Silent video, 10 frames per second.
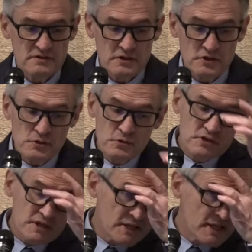There's a new
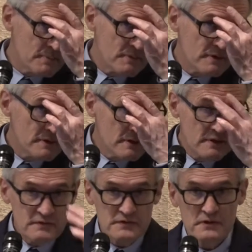TNM
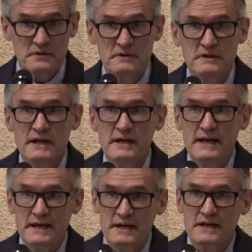for
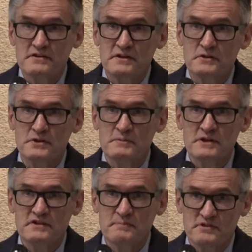head and neck
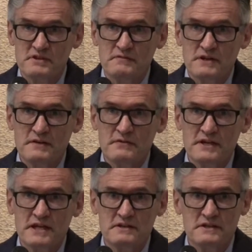sarcoma, specifically for
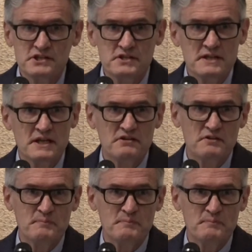the 8th edition, that is